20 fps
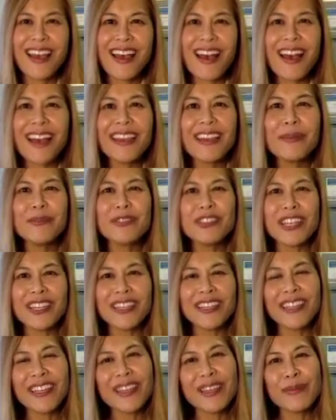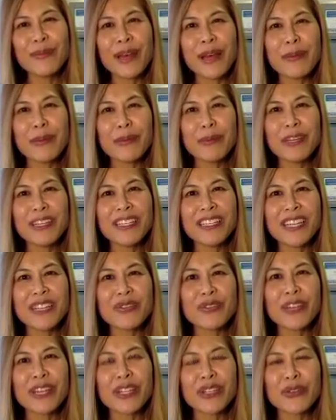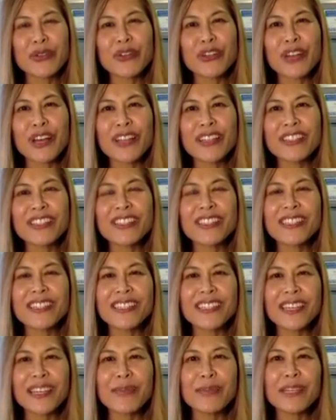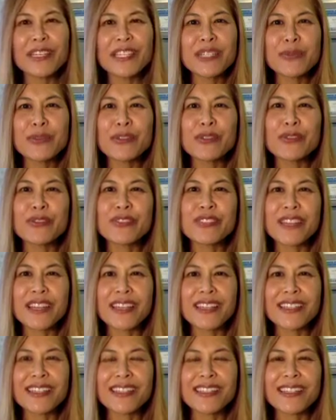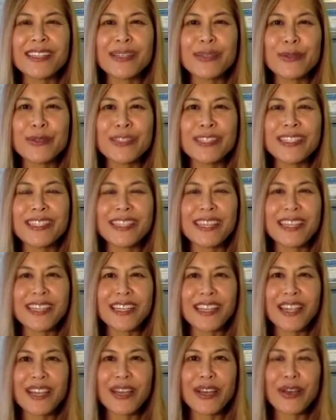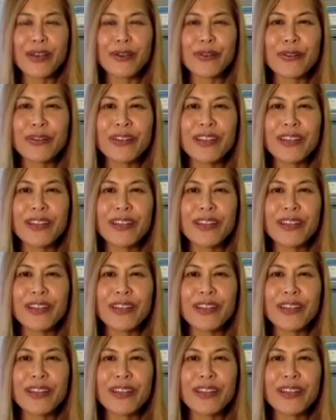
Hi, I'm Jane Kim. I'm a pediatric endocrinologist and diabetes research scientist at UC San Diego.